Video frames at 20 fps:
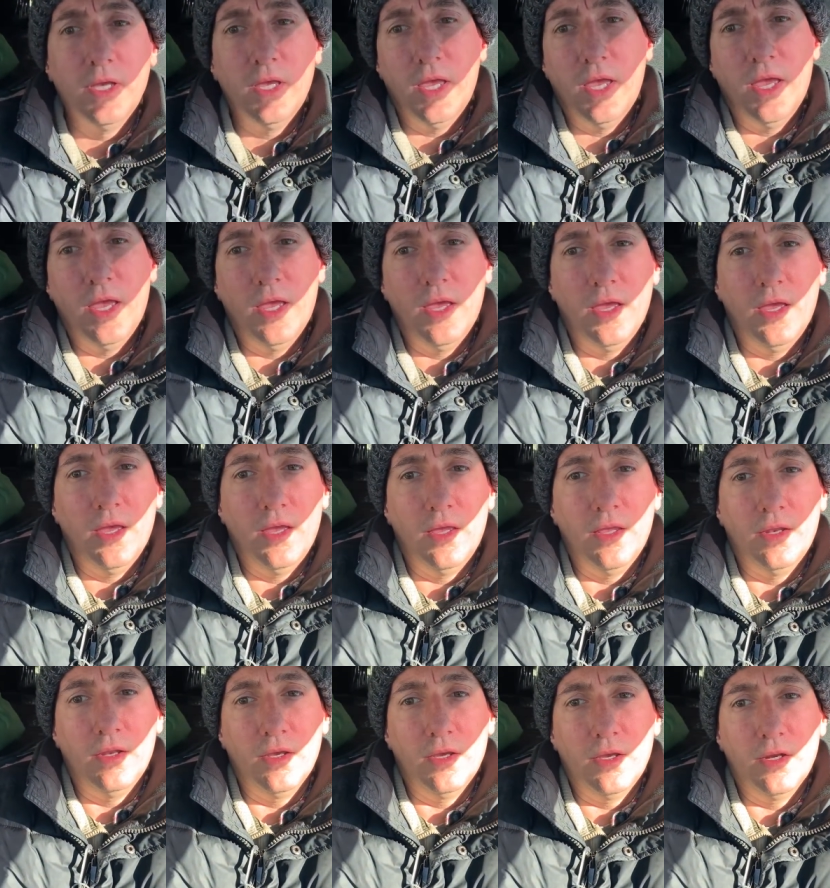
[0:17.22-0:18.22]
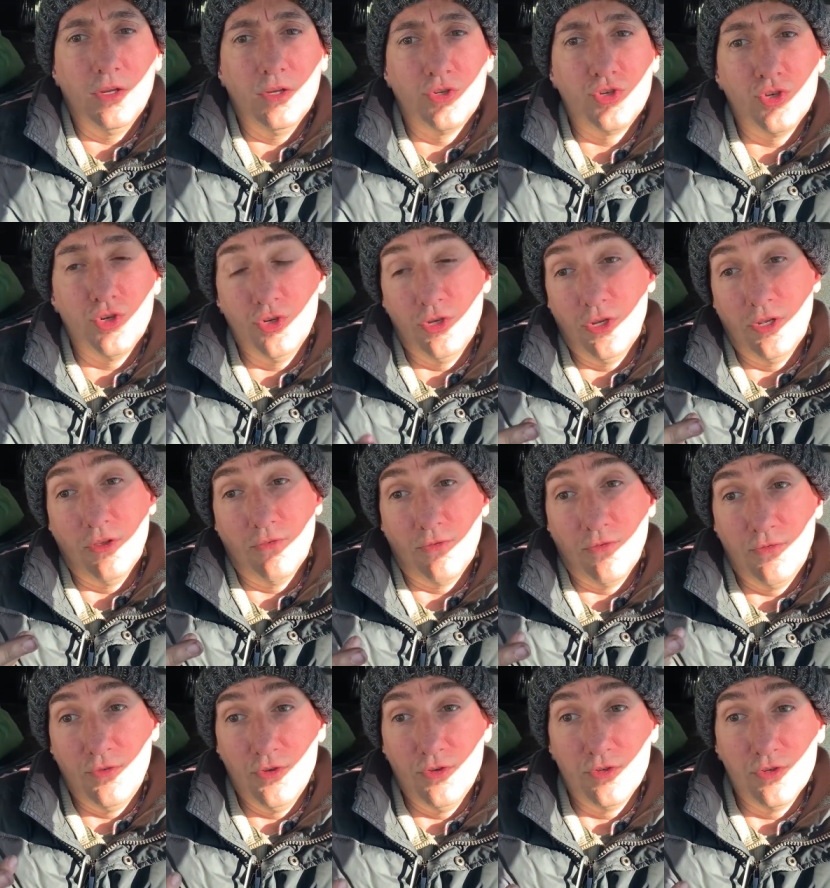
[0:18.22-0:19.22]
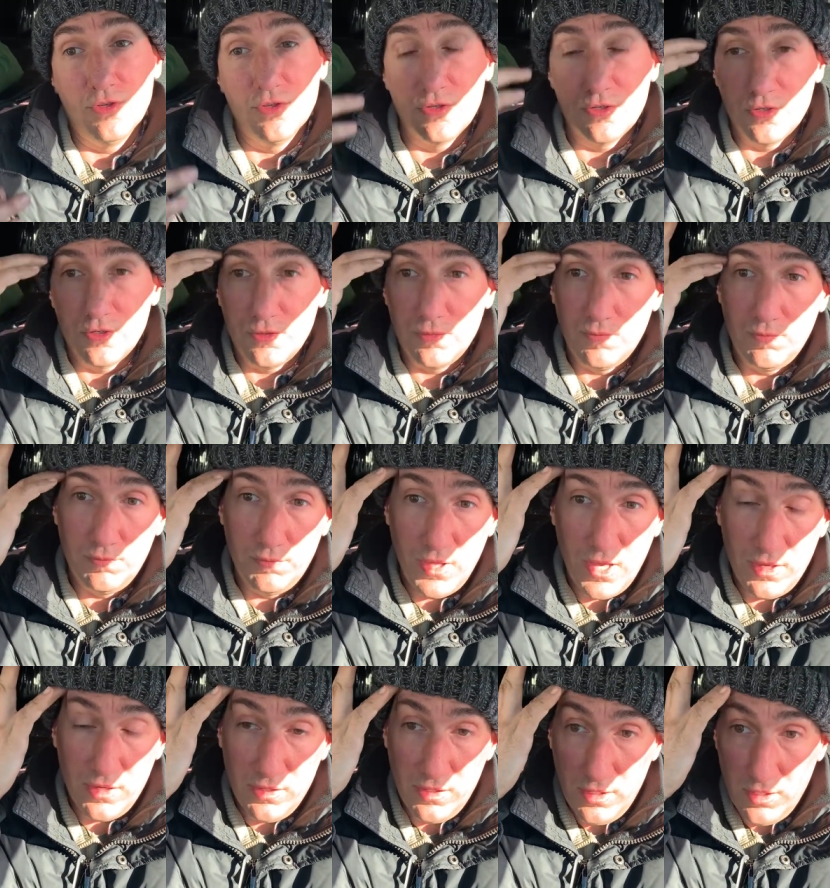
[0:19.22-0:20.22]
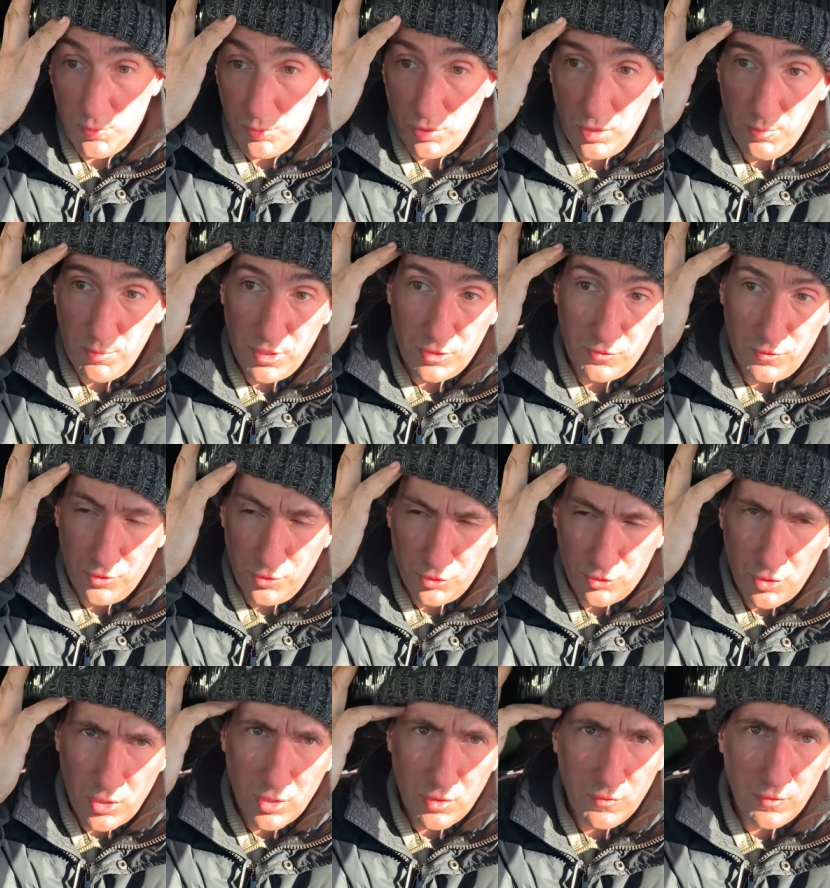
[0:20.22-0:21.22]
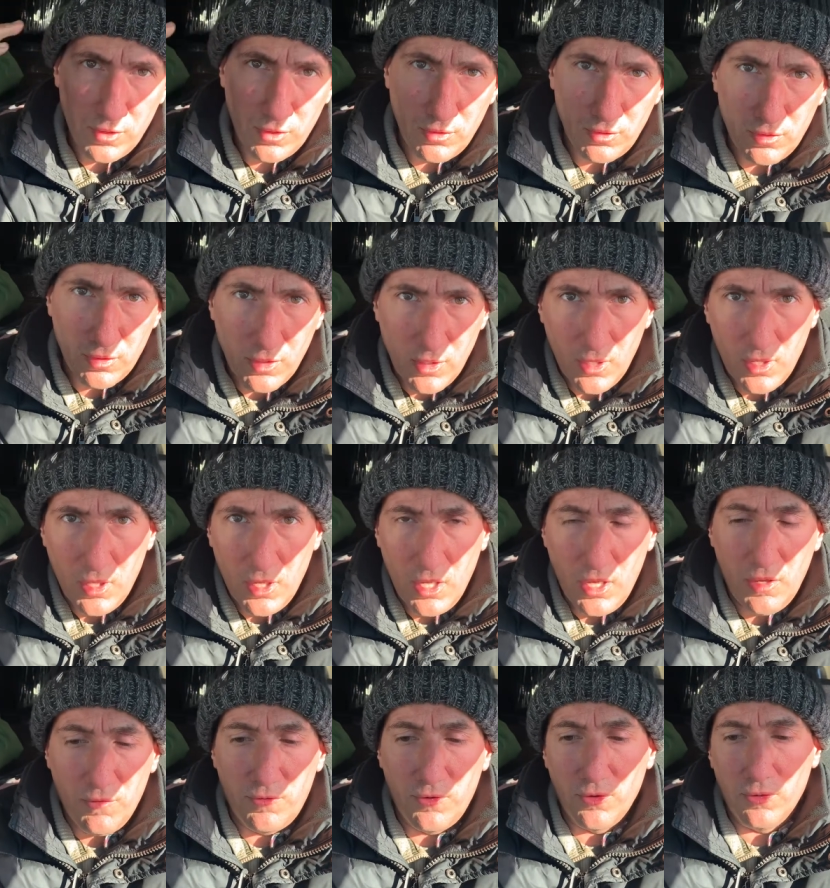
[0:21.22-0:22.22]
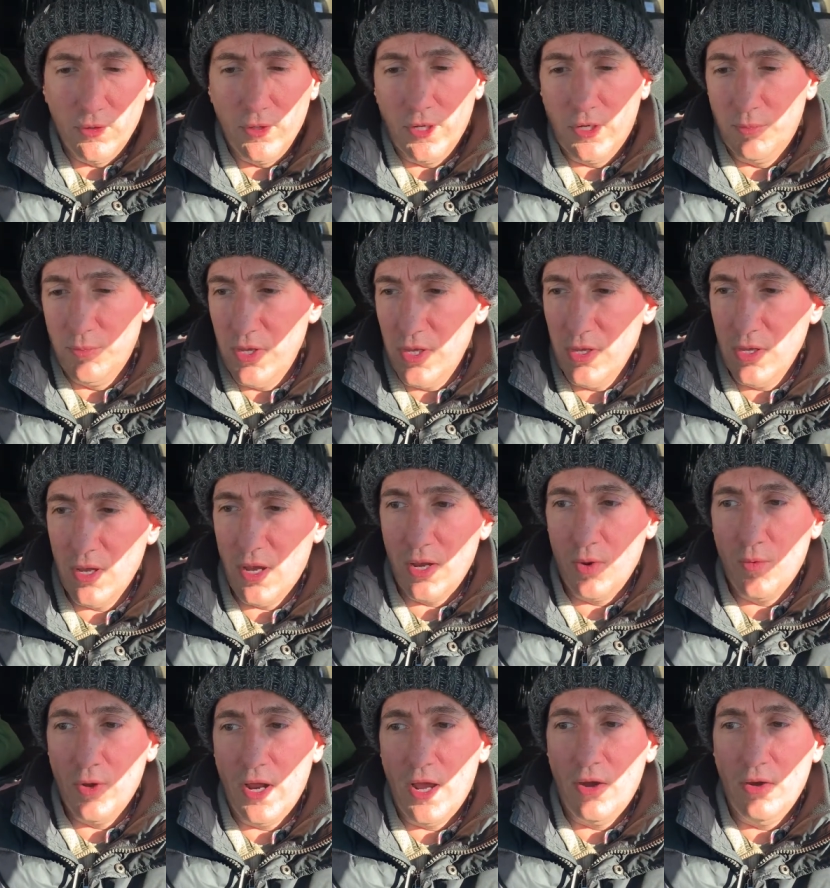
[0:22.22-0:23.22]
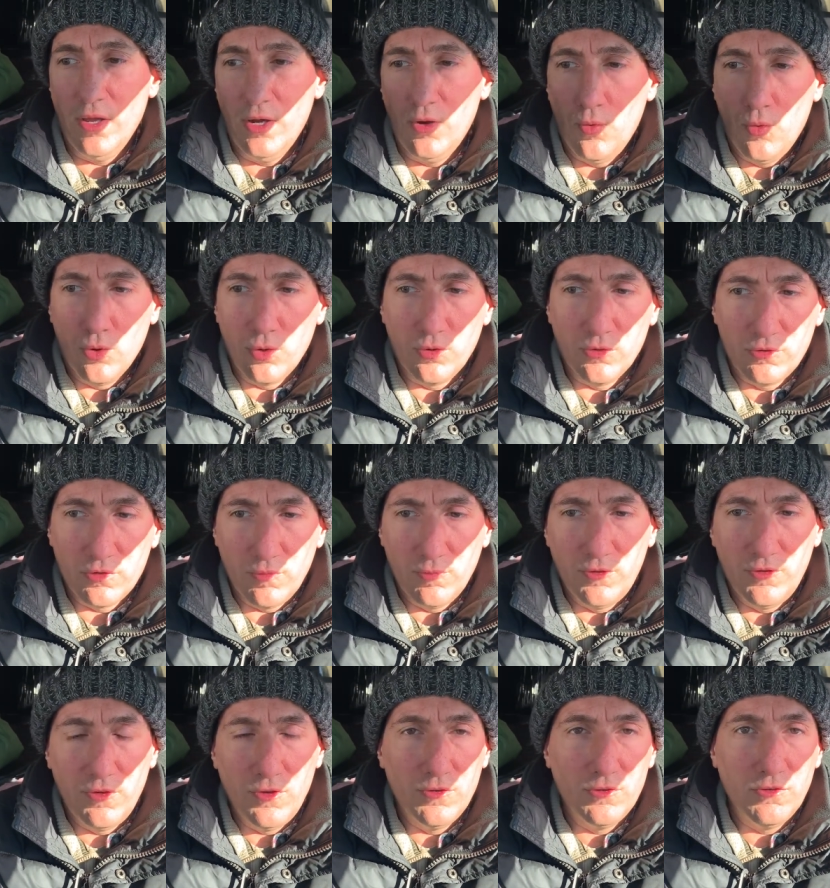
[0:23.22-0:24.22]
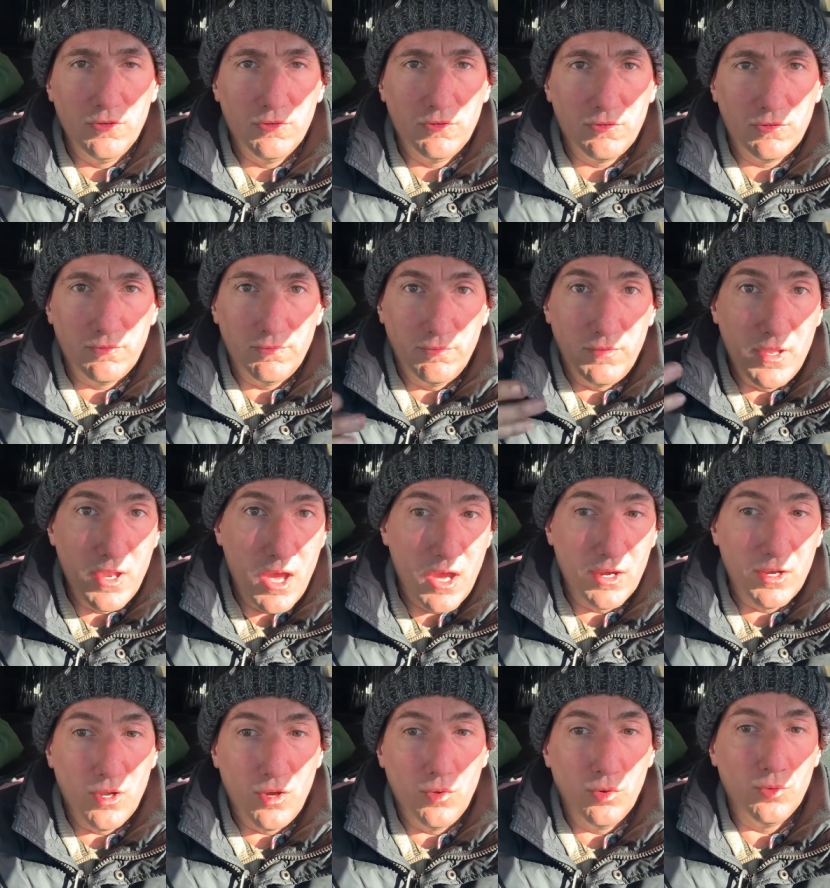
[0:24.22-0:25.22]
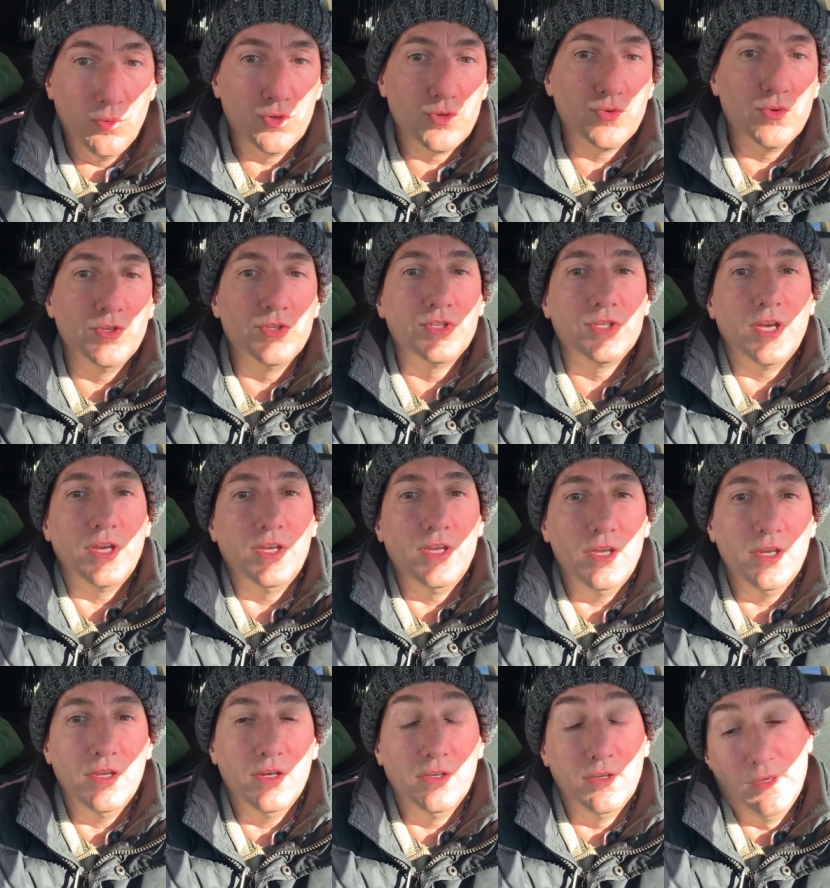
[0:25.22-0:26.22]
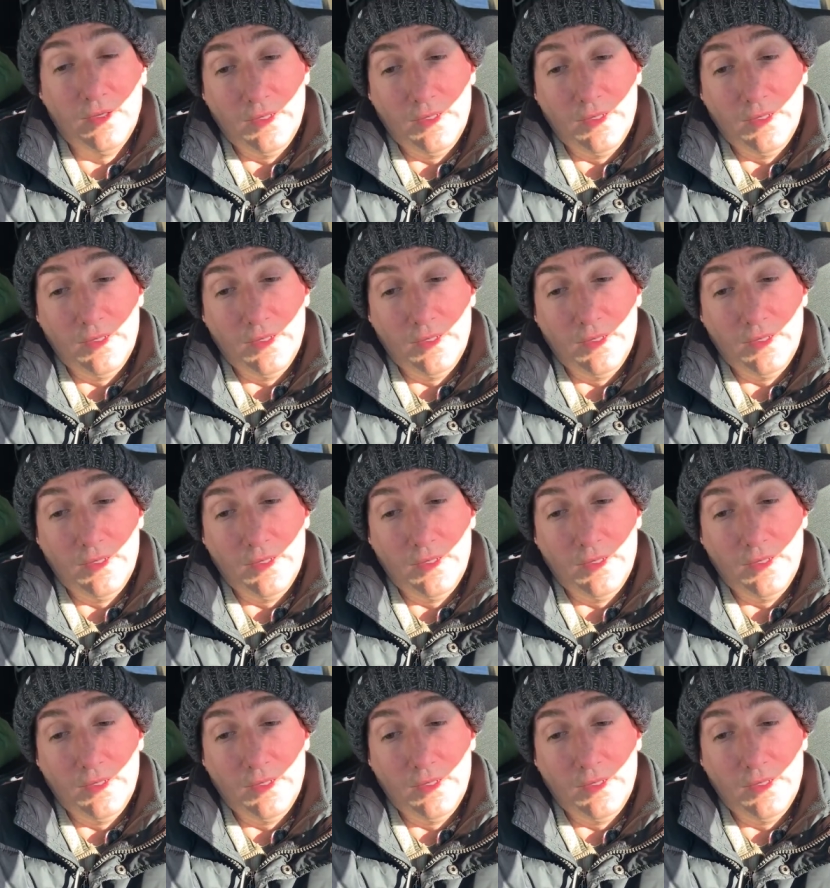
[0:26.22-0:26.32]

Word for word: and I'm going to show you the different fuses that you need pretty much for your truck over here. If you're like me, I went out and ordered some fuses, not knowing which ones I needed.